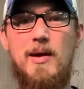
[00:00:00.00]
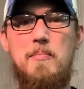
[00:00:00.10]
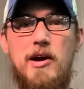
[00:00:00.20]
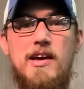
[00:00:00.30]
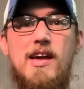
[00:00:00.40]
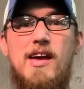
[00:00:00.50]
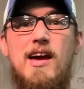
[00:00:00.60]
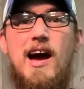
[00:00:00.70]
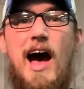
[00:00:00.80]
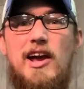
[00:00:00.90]
But
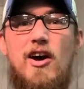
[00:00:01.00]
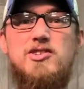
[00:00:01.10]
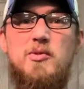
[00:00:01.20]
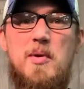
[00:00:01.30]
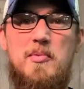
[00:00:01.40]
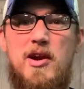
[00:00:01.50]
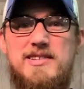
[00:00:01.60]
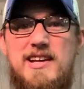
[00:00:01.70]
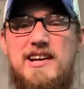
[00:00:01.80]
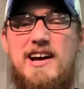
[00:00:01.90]
I can also remember
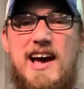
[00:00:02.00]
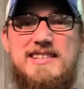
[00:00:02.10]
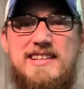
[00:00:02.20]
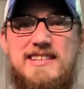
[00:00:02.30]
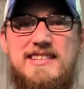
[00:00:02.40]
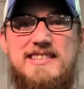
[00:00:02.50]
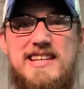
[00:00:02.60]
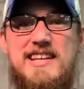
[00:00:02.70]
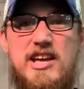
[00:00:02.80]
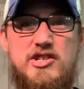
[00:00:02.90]
as a
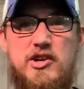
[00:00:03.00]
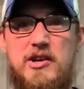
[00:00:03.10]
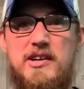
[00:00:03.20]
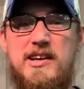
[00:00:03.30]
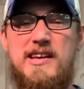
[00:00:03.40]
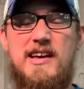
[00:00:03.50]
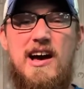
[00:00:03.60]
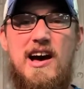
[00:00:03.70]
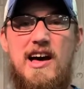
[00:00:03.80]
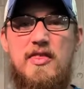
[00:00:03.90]
teenager
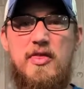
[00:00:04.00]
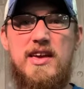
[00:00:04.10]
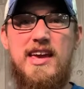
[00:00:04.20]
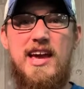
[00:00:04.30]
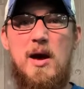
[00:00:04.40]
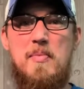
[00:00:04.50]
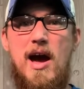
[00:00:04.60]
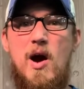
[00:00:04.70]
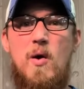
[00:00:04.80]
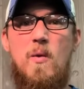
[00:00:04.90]
thinking
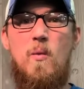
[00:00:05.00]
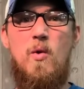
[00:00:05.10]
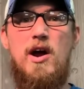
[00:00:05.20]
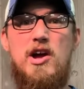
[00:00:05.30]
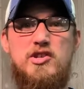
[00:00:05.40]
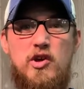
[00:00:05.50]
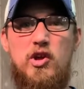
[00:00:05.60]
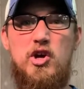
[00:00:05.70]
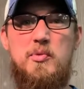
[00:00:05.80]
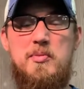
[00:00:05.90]
about what
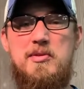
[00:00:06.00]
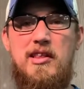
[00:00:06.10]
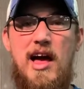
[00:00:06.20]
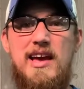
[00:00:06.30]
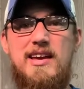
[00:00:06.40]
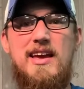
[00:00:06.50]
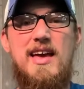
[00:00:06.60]
adulthood would be like.